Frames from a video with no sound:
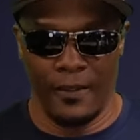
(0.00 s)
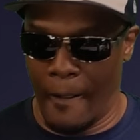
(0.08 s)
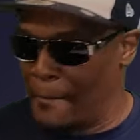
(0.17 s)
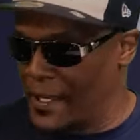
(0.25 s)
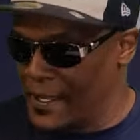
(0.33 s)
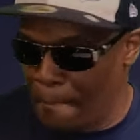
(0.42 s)

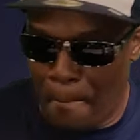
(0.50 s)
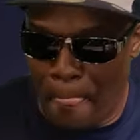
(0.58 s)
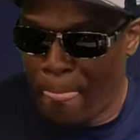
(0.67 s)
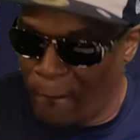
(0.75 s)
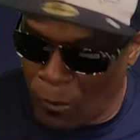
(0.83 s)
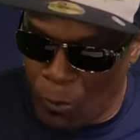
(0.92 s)
I mean,
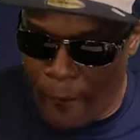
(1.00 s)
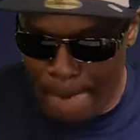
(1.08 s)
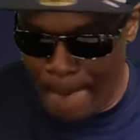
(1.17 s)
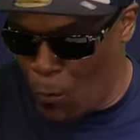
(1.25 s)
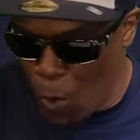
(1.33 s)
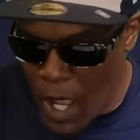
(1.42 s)

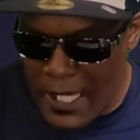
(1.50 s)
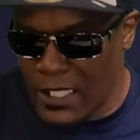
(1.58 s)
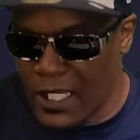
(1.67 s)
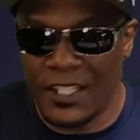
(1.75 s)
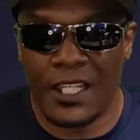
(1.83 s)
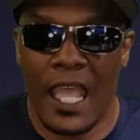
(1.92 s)
one
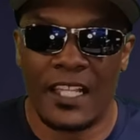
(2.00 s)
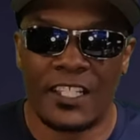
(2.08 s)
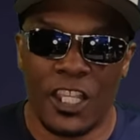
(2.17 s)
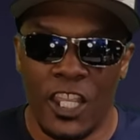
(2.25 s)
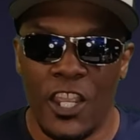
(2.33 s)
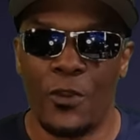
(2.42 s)
because you got
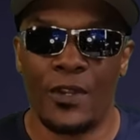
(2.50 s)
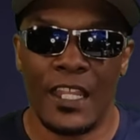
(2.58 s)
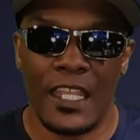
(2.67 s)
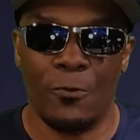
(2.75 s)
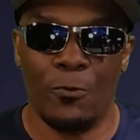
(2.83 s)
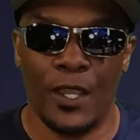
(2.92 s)

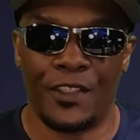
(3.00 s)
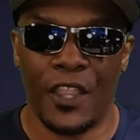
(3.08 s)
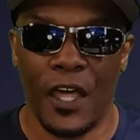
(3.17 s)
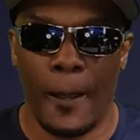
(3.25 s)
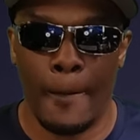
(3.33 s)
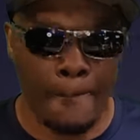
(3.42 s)
security with
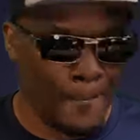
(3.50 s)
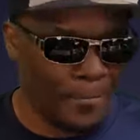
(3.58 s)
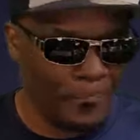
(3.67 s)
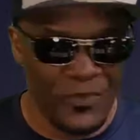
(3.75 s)
um,